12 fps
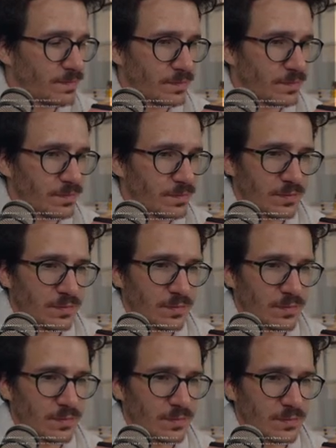
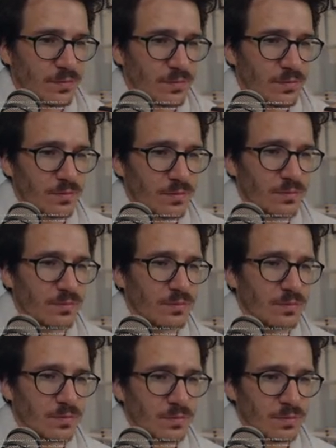
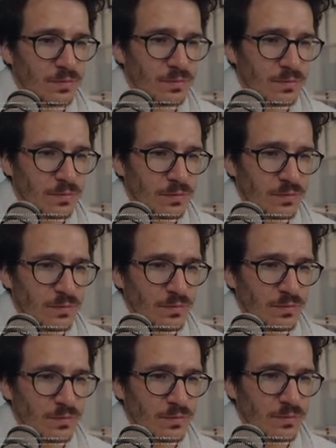
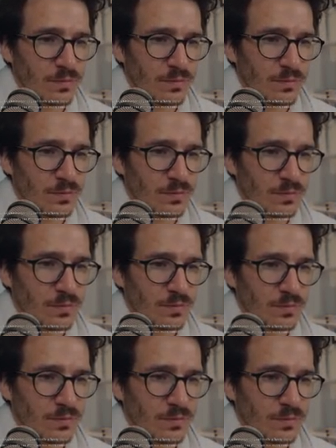
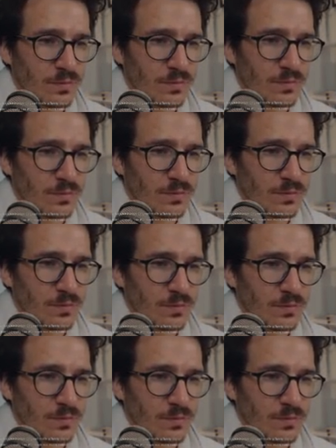
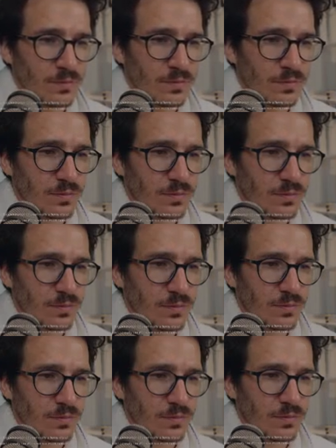
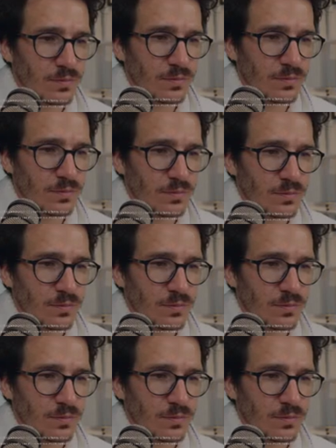Nothing is said.